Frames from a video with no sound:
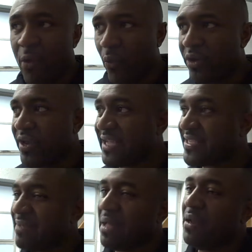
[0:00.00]
Well, the
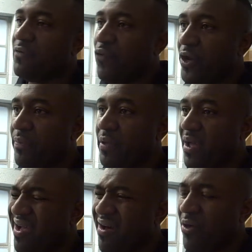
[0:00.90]
next game I look forward to be,
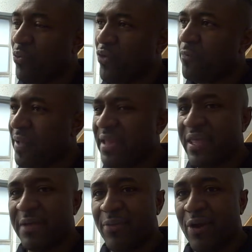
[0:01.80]
we played
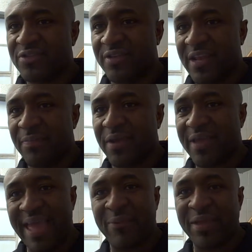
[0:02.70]
Ingomar, so that'll be a
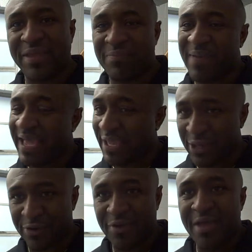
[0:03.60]
game we can get back and
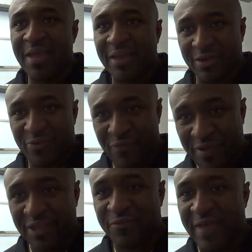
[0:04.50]
get a
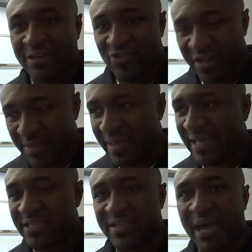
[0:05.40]
revenge factor, try to get
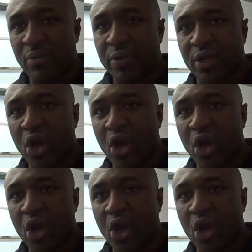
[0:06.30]
back into that one.